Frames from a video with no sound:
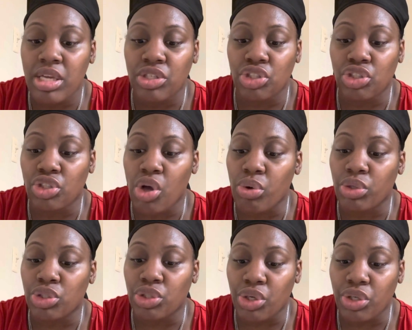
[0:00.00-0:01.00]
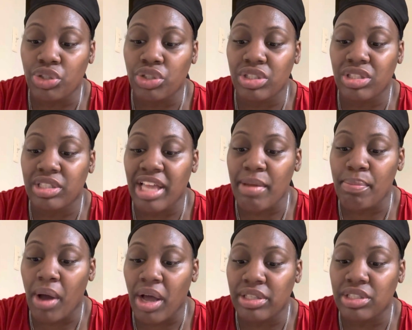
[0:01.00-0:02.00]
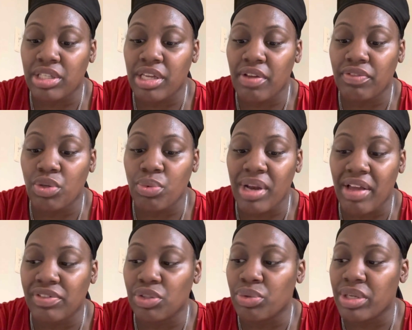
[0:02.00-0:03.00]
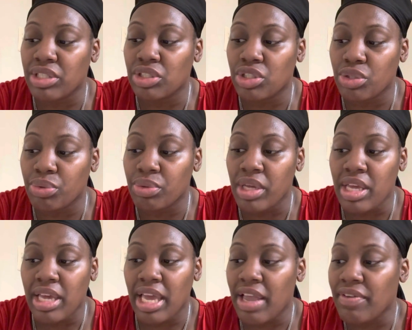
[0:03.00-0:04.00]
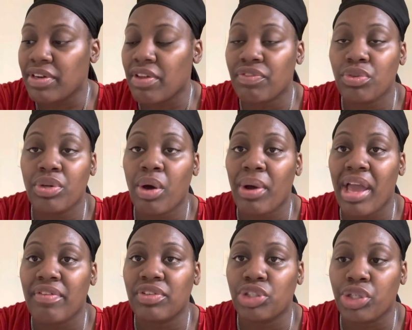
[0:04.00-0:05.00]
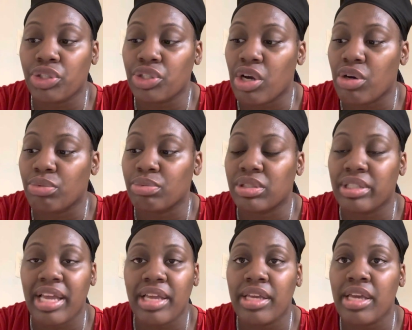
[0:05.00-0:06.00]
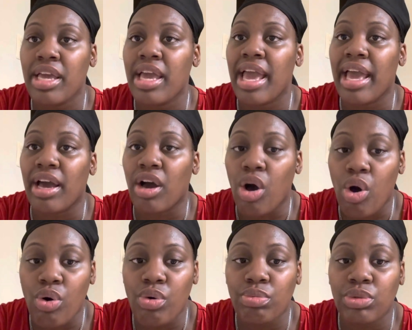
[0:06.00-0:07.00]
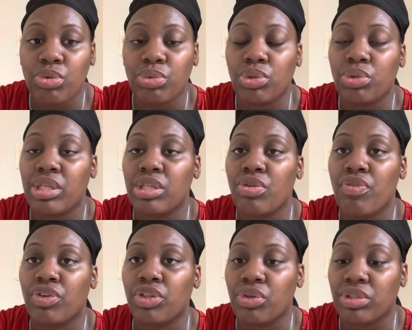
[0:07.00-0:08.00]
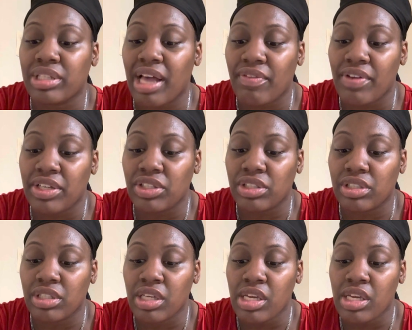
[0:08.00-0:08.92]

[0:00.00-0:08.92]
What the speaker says: Just go to church. Stay positive. Do whatever you need to do. Even if you don't have a church home, stay at home. Do what you need to do for your salvation.